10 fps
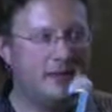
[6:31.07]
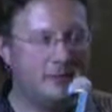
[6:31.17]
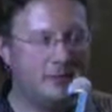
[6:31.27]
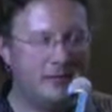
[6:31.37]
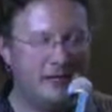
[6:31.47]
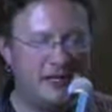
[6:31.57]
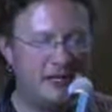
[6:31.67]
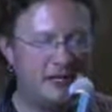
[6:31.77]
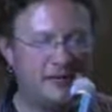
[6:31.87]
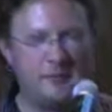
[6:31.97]
you know,
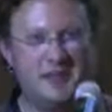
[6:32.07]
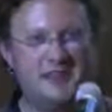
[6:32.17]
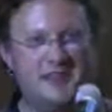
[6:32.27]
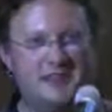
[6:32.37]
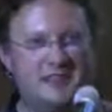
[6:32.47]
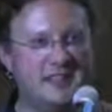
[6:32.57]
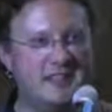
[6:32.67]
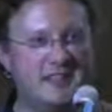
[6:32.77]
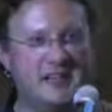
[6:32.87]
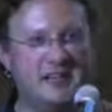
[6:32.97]
because it because
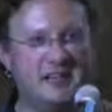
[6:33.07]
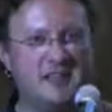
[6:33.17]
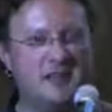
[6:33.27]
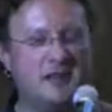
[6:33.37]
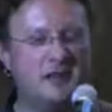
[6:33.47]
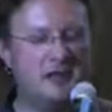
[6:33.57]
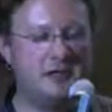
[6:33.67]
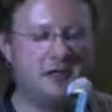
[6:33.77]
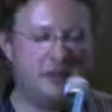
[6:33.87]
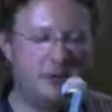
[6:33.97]
it's been edited in,
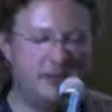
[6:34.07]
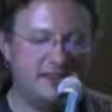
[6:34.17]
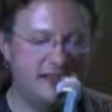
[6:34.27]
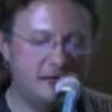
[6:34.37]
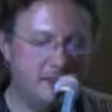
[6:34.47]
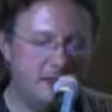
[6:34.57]
in, in OSM,